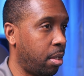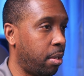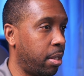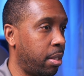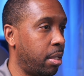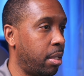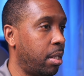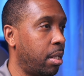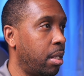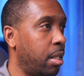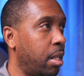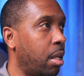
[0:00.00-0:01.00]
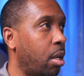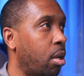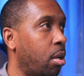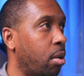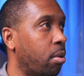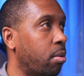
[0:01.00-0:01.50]
All right.
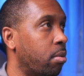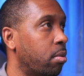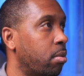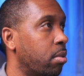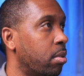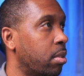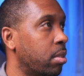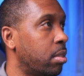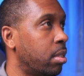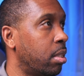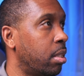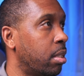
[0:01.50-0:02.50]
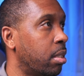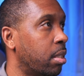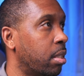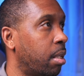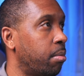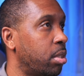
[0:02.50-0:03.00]
Uh-oh. Let's see here.
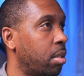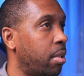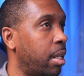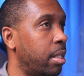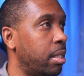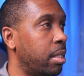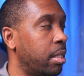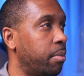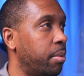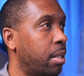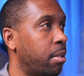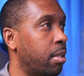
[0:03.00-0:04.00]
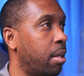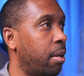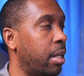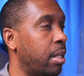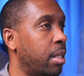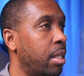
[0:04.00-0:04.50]
Game show idea. Here we go. All right.